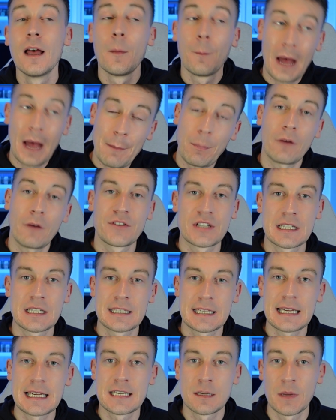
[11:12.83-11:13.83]
Pep obviously
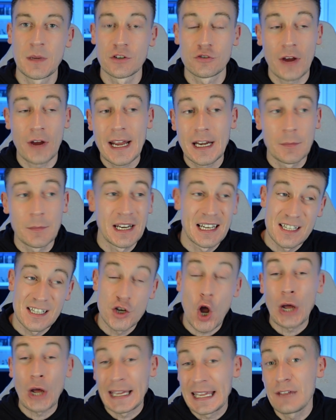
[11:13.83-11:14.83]
sees him in training and is
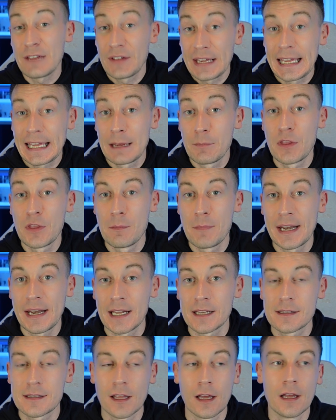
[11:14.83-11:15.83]
not giving him the
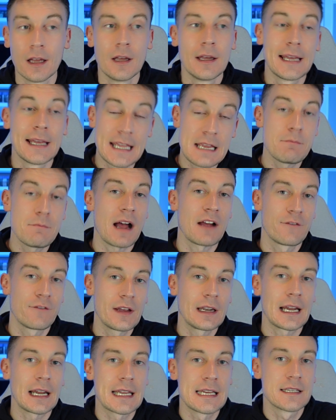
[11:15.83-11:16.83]
minutes that he might
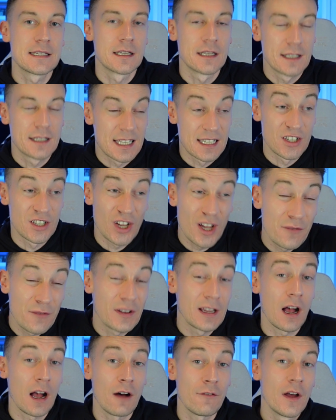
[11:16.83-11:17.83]
feel like he's
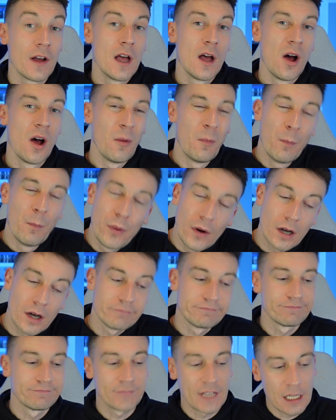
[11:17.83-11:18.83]
deserving of, but,
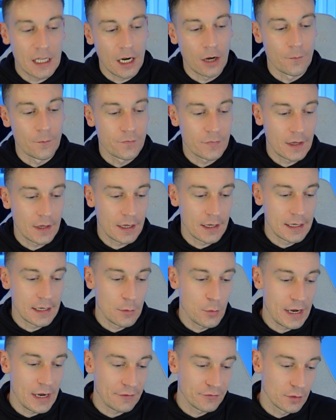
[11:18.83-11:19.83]
you know,
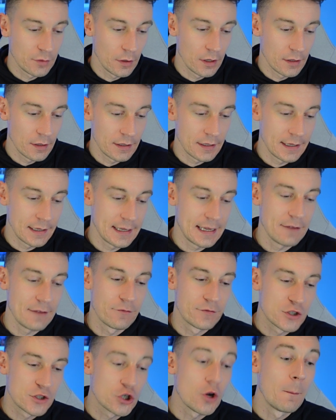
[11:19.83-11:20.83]
we have to
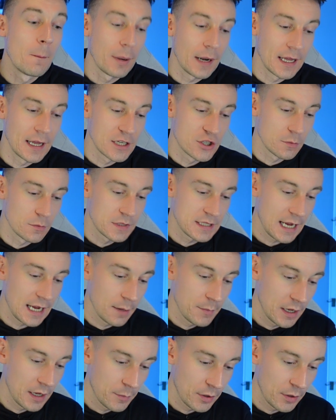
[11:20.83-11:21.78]
give some players some time here.